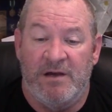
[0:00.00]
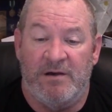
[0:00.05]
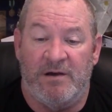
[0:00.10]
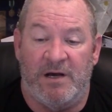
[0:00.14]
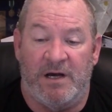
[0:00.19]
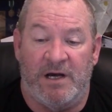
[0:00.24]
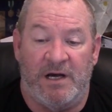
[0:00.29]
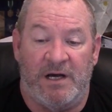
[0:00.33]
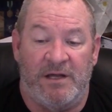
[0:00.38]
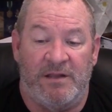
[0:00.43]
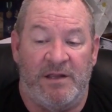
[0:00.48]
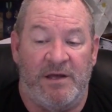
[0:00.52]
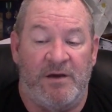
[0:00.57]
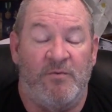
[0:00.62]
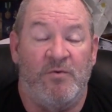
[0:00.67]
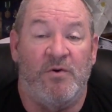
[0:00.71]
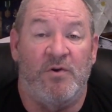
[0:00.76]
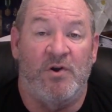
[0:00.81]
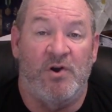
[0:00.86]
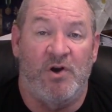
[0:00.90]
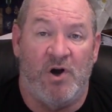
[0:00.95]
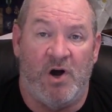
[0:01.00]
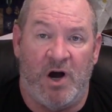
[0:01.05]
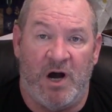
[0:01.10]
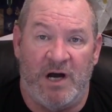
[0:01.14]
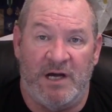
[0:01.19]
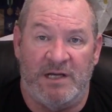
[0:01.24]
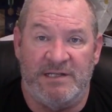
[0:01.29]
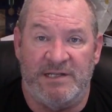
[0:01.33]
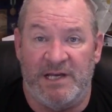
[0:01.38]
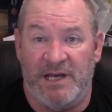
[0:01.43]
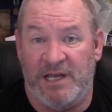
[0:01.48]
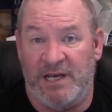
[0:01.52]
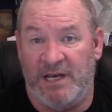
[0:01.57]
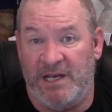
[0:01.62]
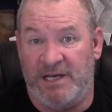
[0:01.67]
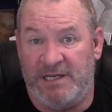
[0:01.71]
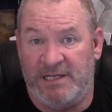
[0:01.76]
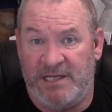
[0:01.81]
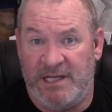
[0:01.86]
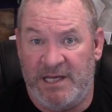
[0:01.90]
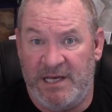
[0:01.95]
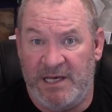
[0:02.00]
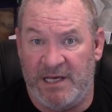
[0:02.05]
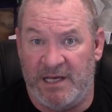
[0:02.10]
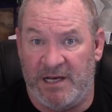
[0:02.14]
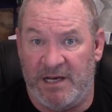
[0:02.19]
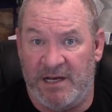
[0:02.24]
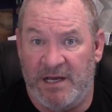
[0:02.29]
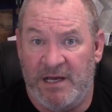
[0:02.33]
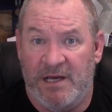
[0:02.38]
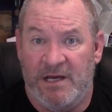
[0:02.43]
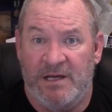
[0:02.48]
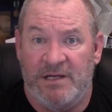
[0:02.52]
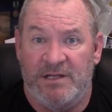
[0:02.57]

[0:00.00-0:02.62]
that will cause any tin.